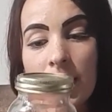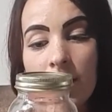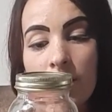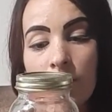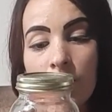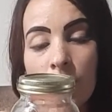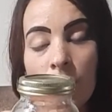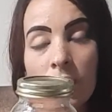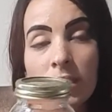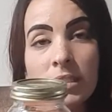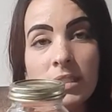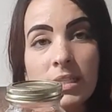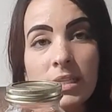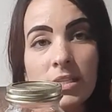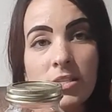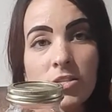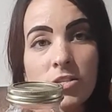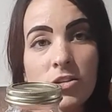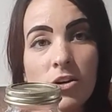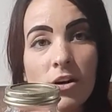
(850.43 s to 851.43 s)
once this
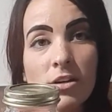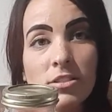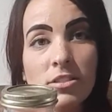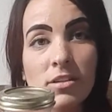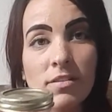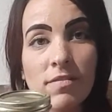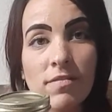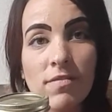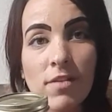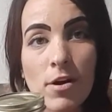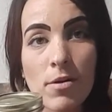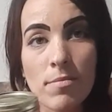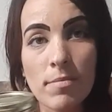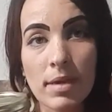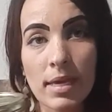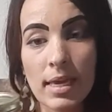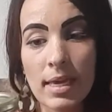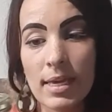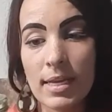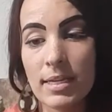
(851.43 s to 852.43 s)
starts to
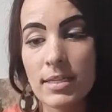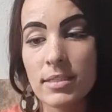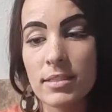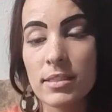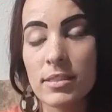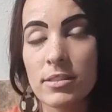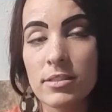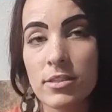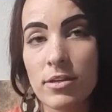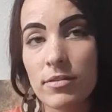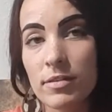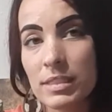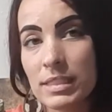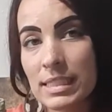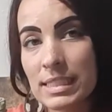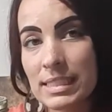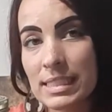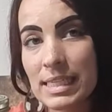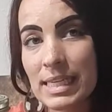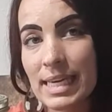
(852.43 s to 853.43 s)
ferment, it's going to start
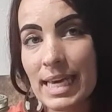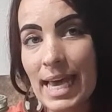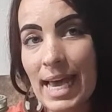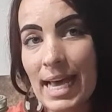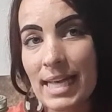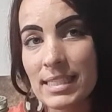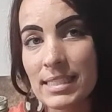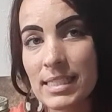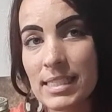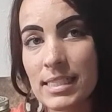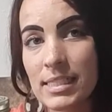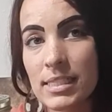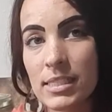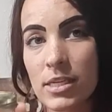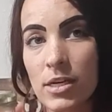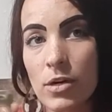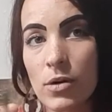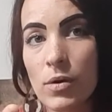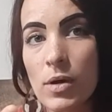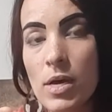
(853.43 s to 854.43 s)
releasing gases.
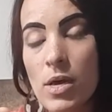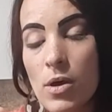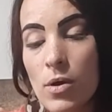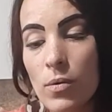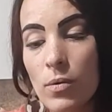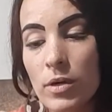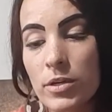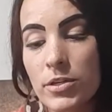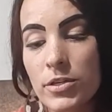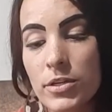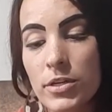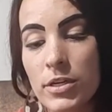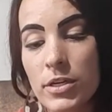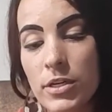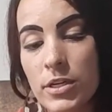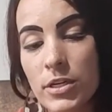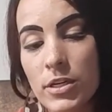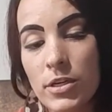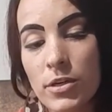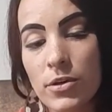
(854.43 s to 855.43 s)
So what you're going
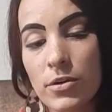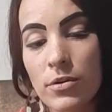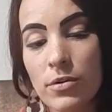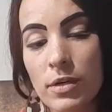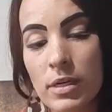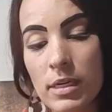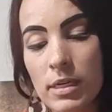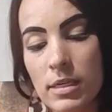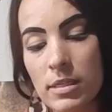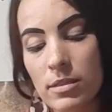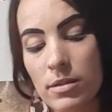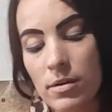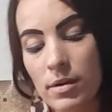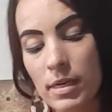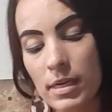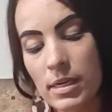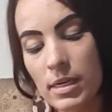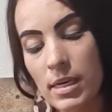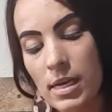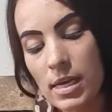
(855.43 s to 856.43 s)
to do is go ahead
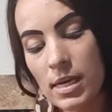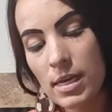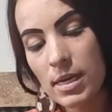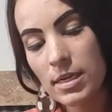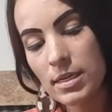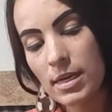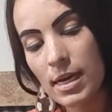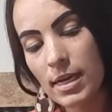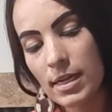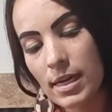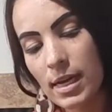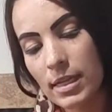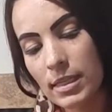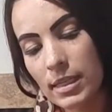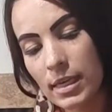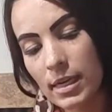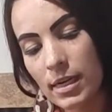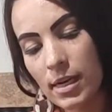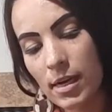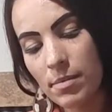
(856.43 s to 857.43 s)
and tighten that
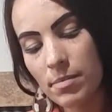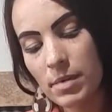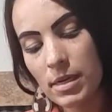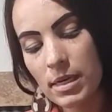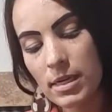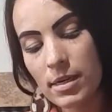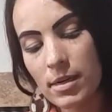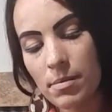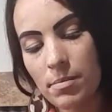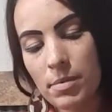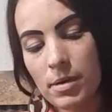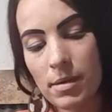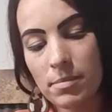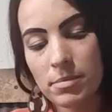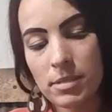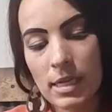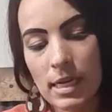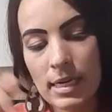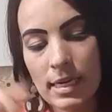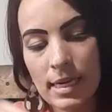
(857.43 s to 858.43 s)
lid up and dump it
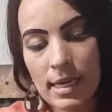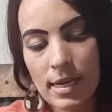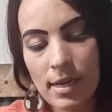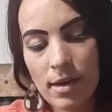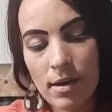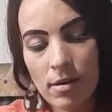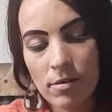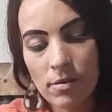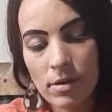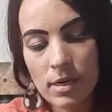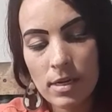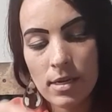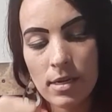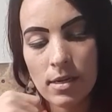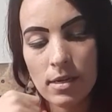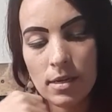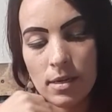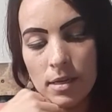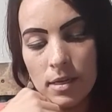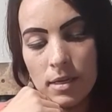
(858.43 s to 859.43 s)
upside down.
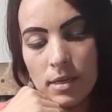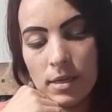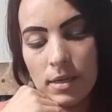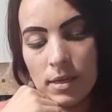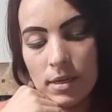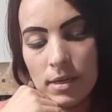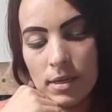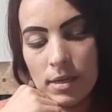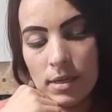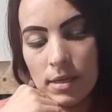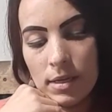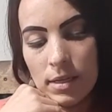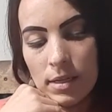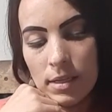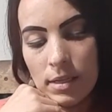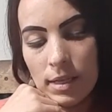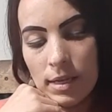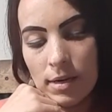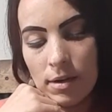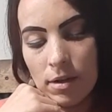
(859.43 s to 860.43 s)

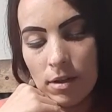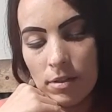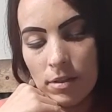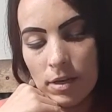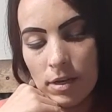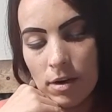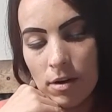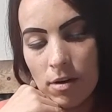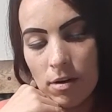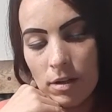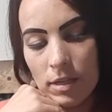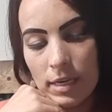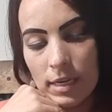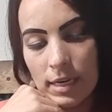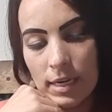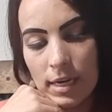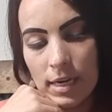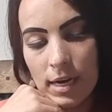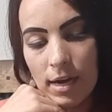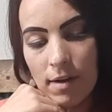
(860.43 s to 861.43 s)
Let all the garlic
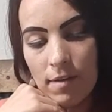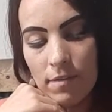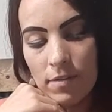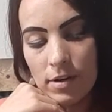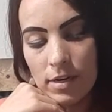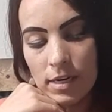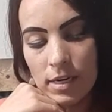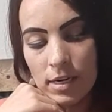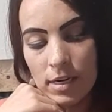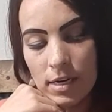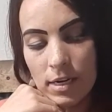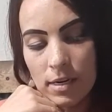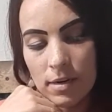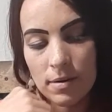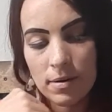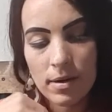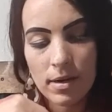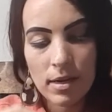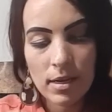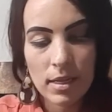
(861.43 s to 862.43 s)
get covered in
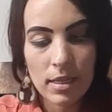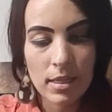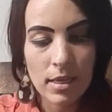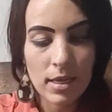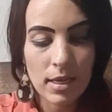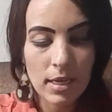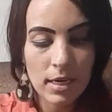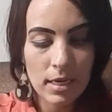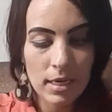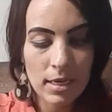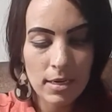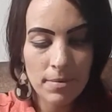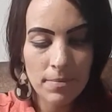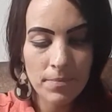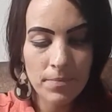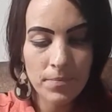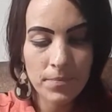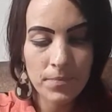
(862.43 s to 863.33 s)
the honey.